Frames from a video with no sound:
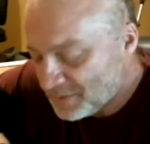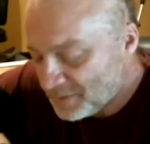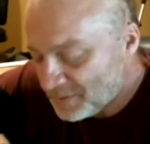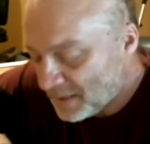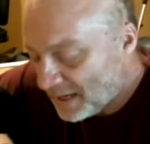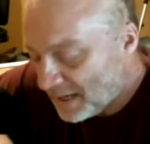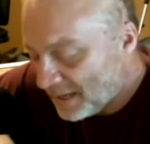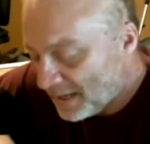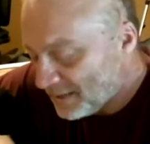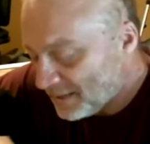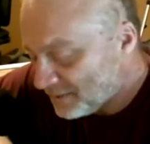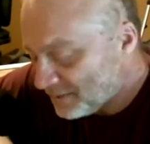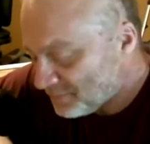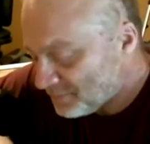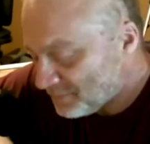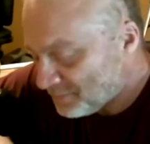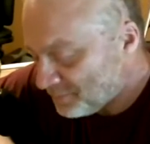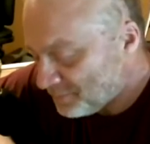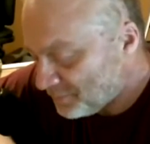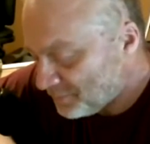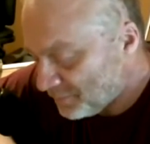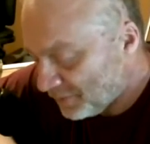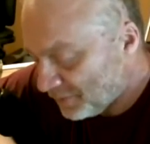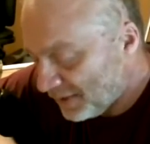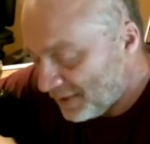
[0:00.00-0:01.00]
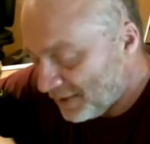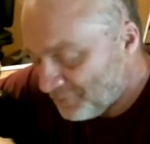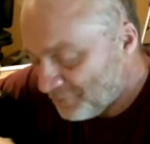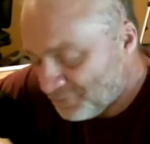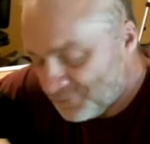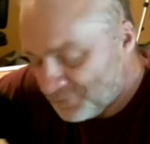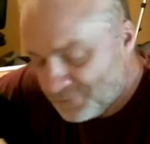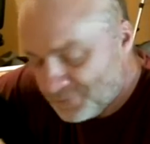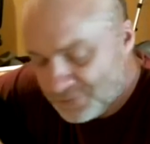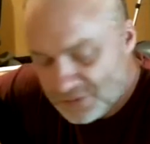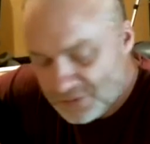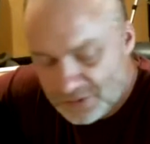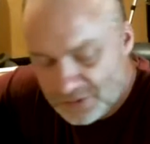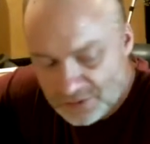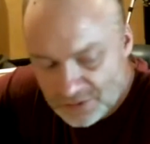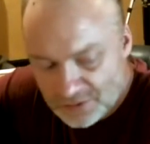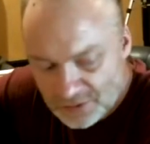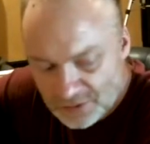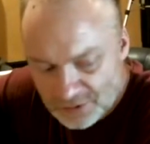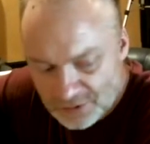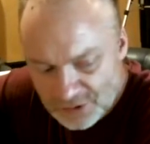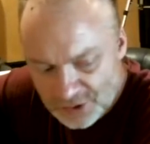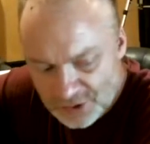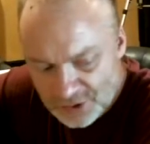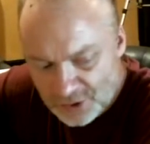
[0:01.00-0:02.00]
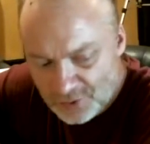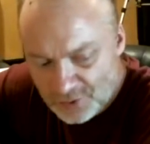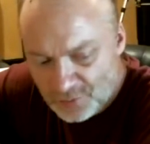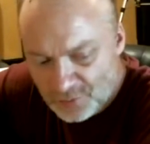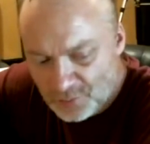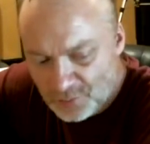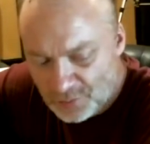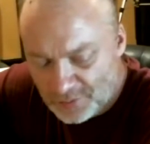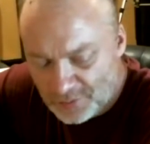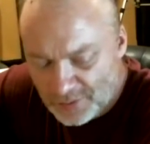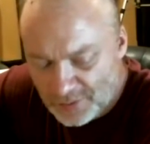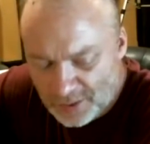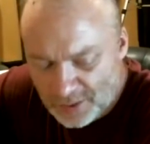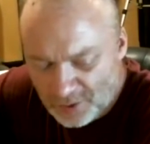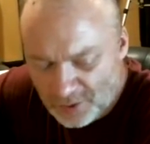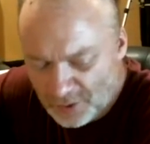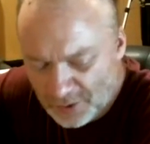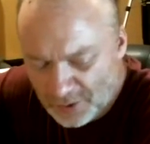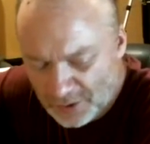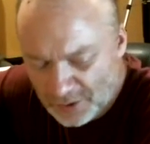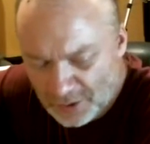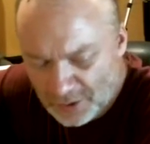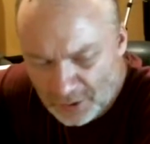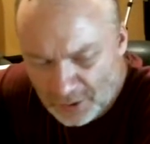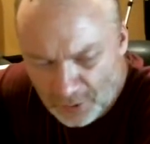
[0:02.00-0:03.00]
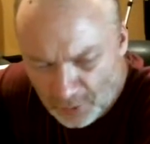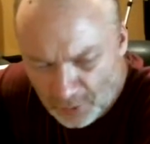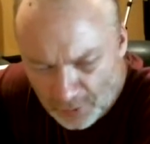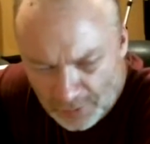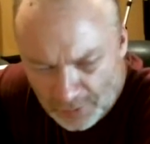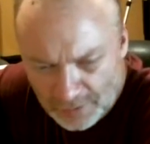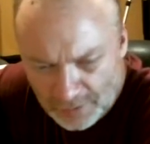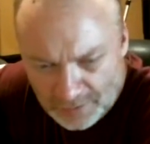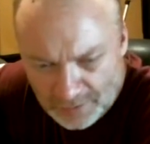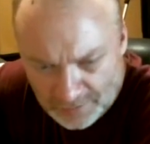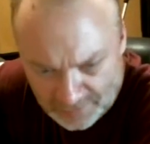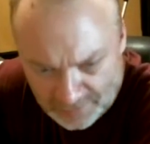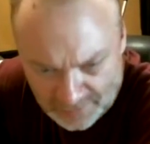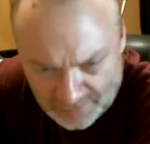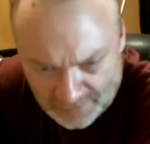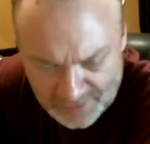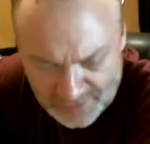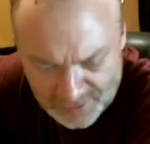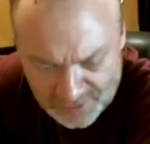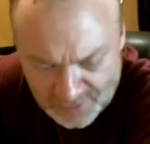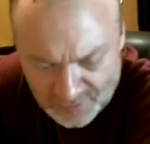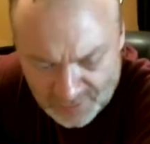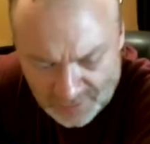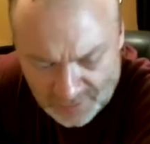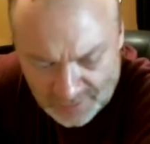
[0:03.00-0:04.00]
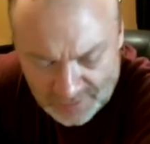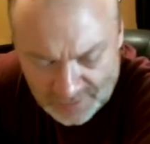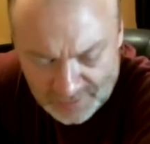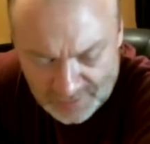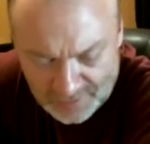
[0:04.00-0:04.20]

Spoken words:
I left the show with Eric already yesterday.